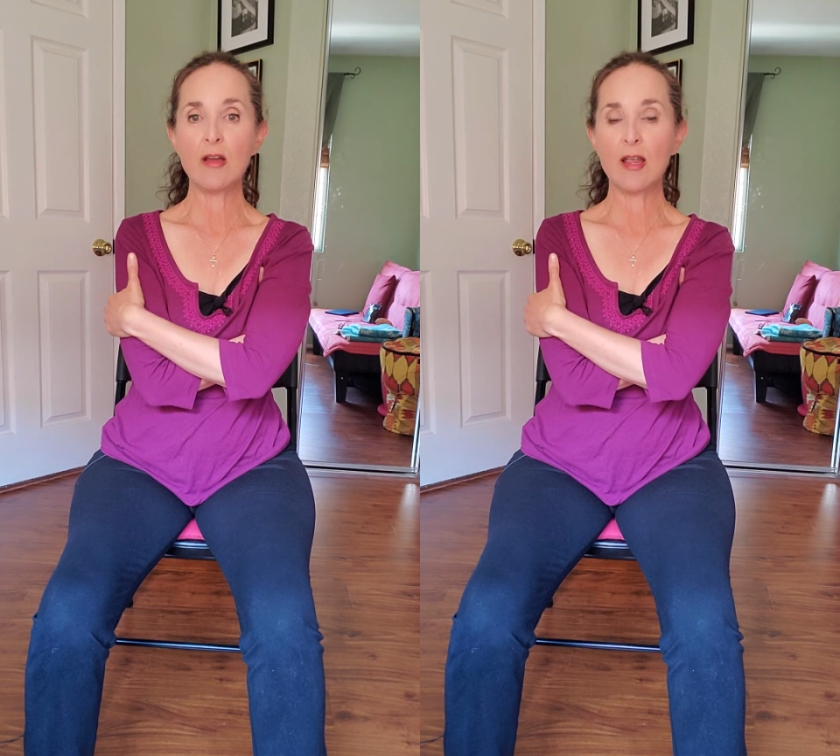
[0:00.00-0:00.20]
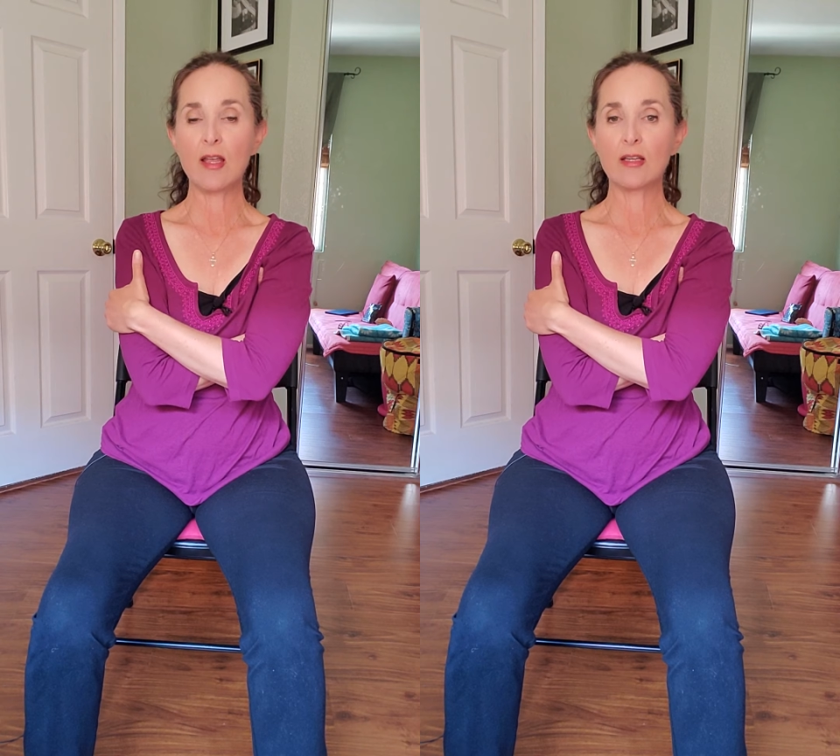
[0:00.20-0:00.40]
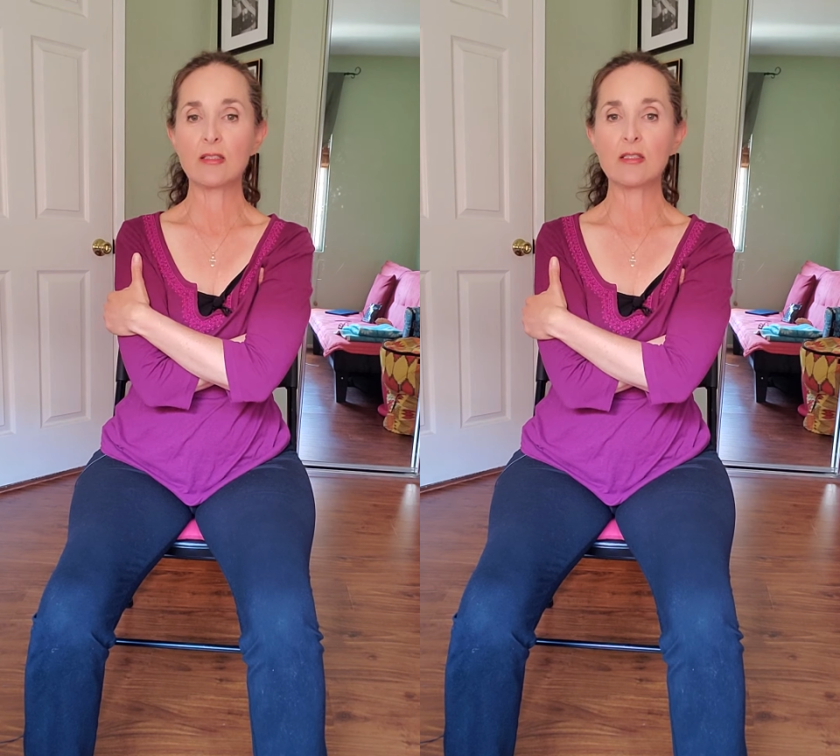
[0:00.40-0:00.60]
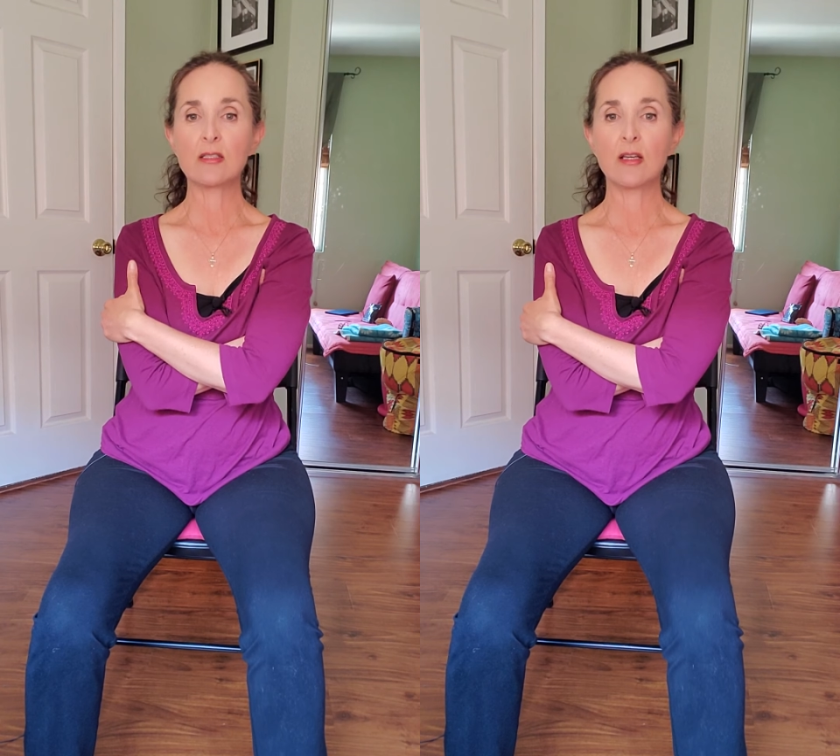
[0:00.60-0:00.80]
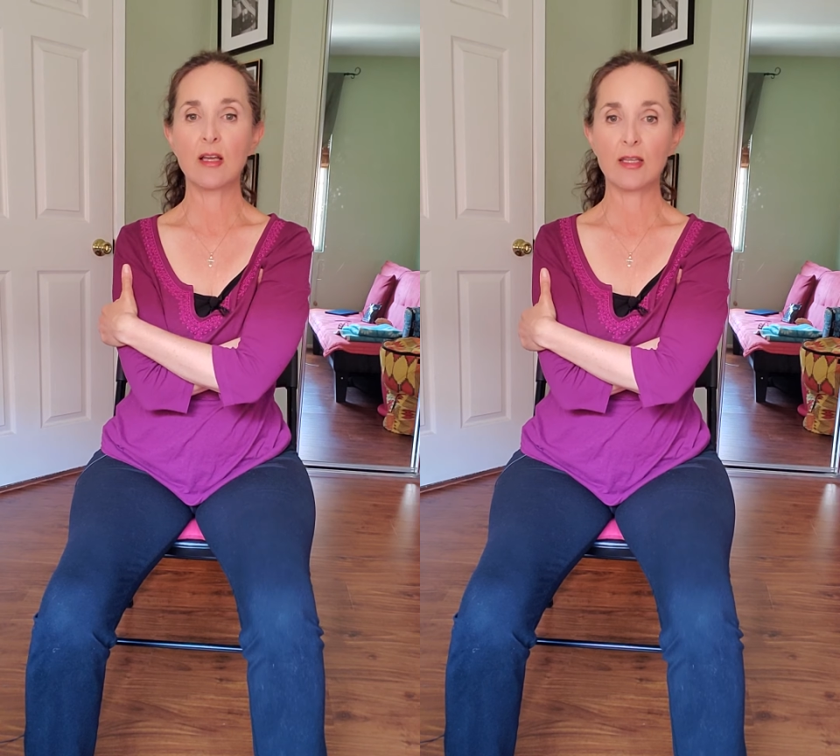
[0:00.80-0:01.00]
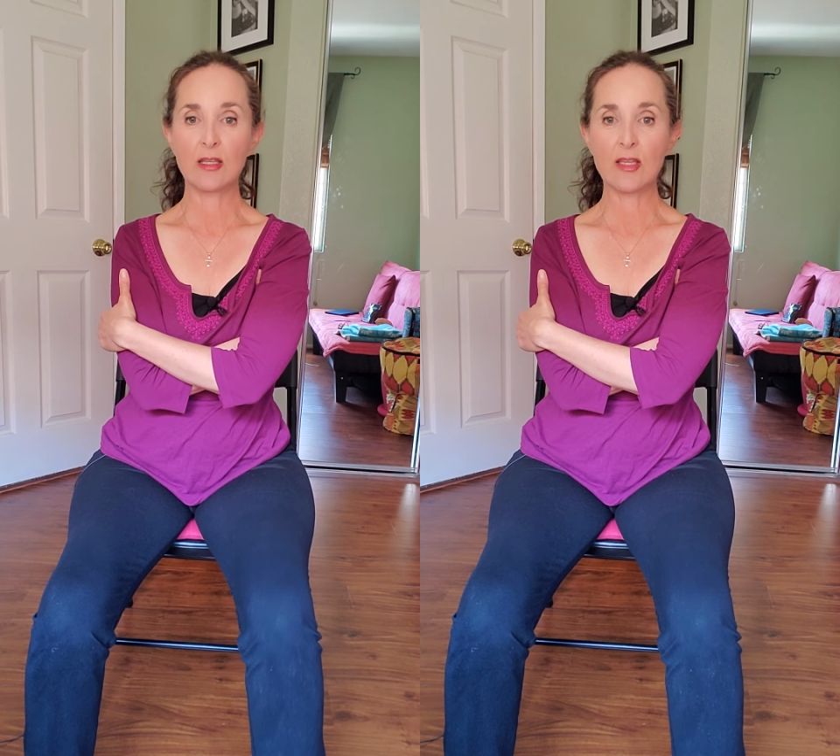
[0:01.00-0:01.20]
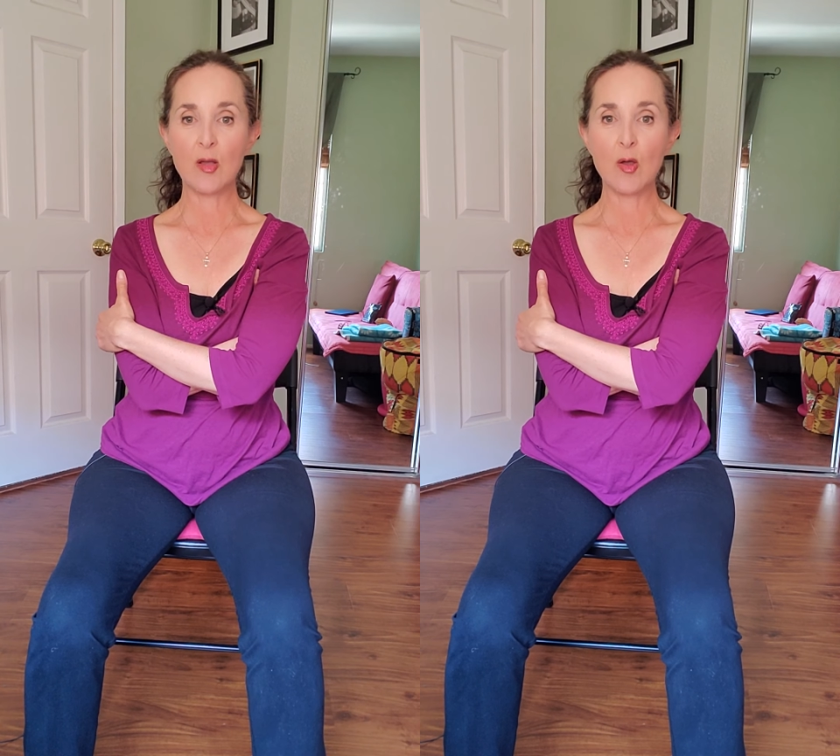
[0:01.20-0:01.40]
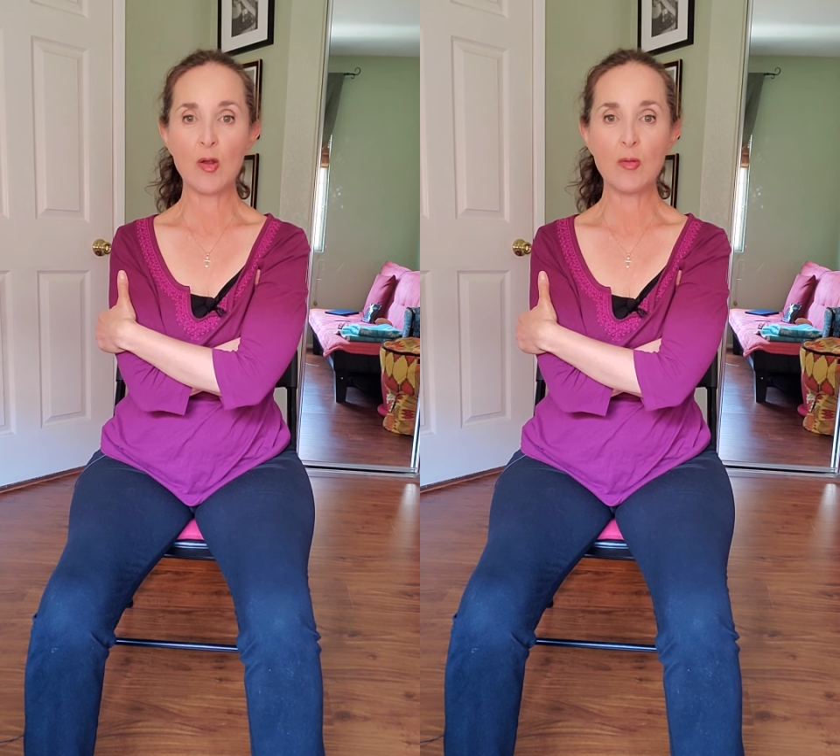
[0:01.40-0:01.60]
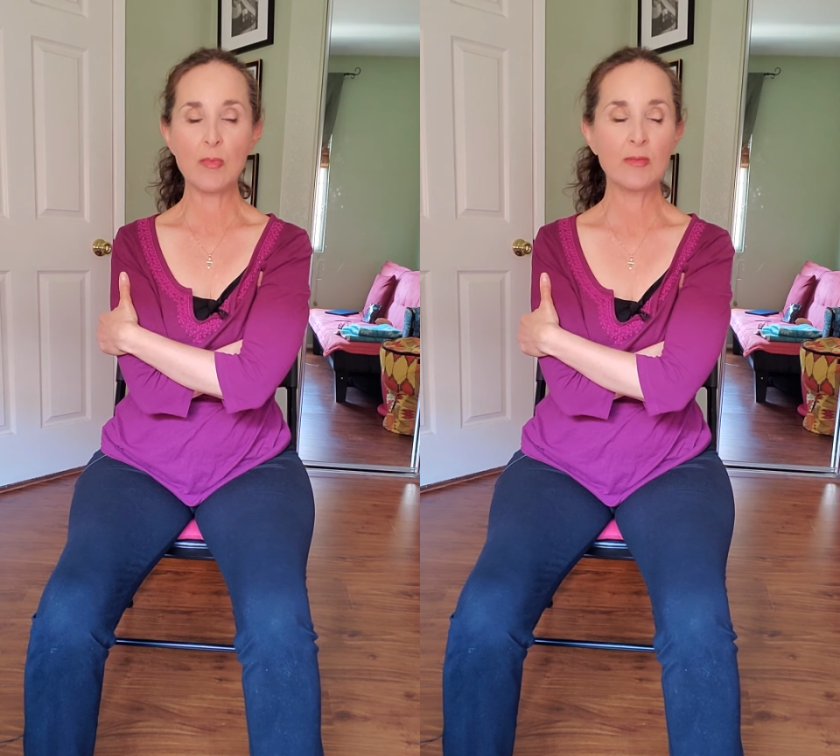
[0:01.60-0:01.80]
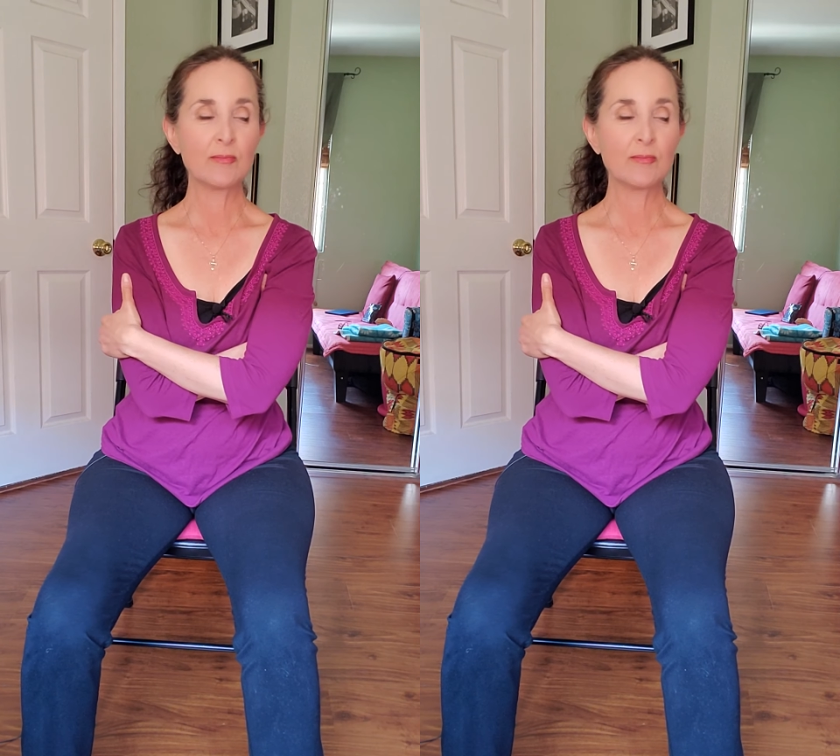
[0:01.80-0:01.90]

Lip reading: and hugging the arm,